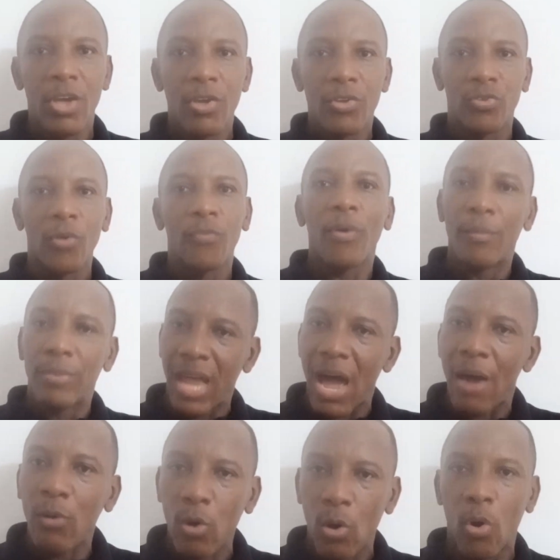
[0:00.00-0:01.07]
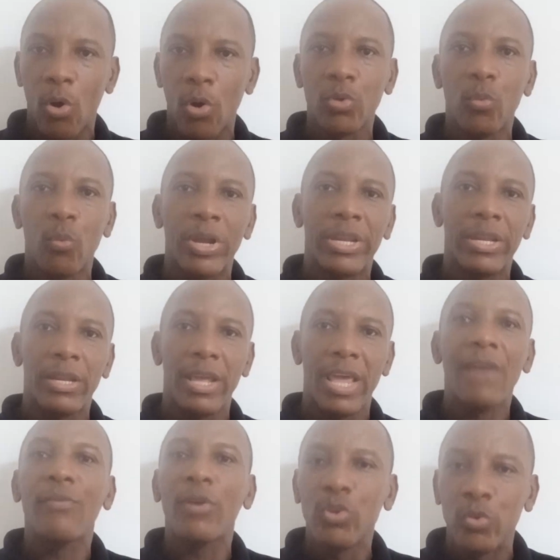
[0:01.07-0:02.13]
So from now on,
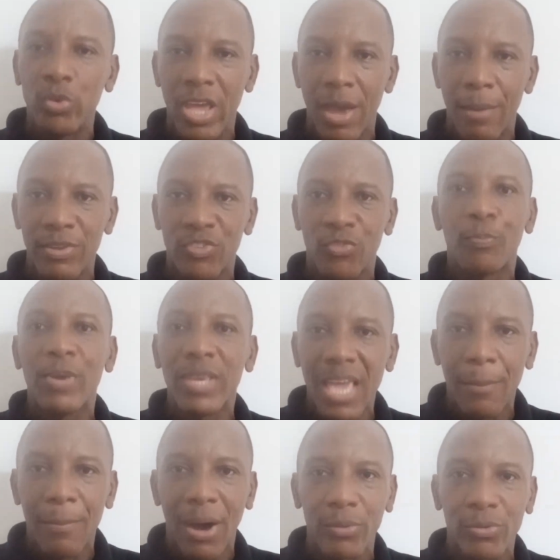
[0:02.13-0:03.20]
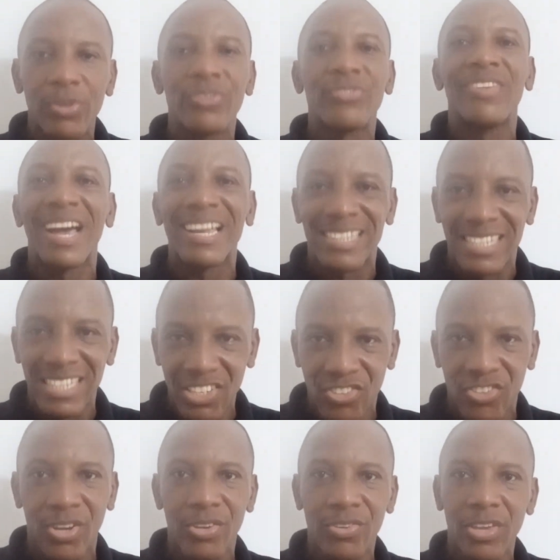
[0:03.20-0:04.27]
whenever you hear me speak about
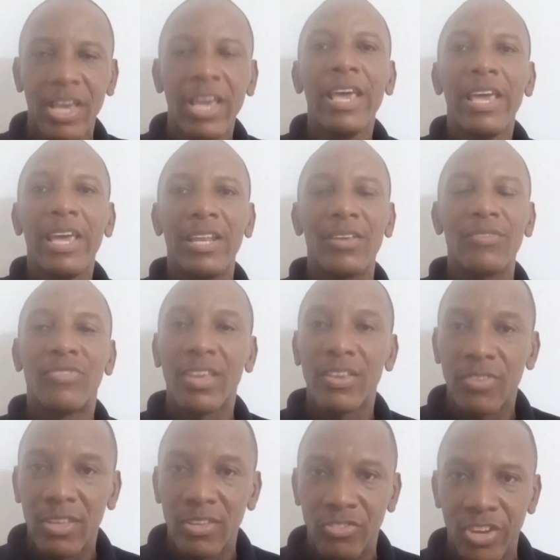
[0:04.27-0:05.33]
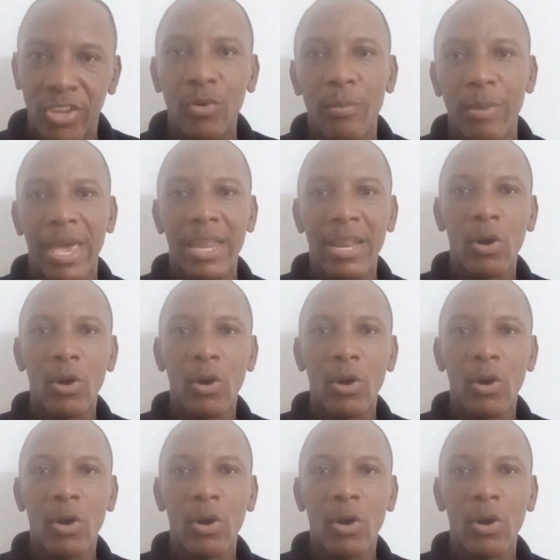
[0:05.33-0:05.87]
Zatitious, it is this gentleman